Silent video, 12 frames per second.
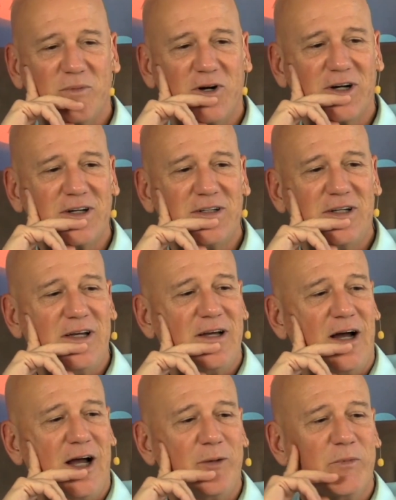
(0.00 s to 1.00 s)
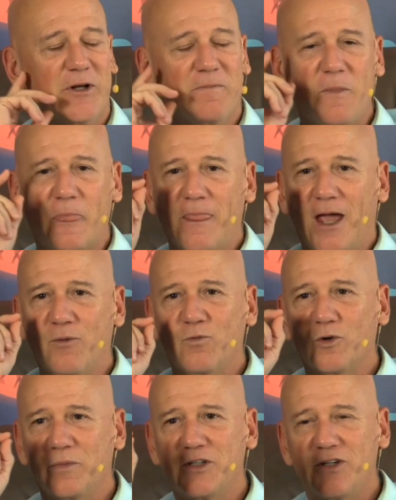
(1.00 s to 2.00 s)
Mark Hyman, and
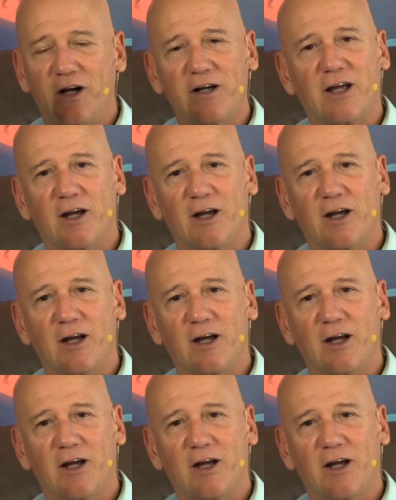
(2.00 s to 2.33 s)
we'll be talking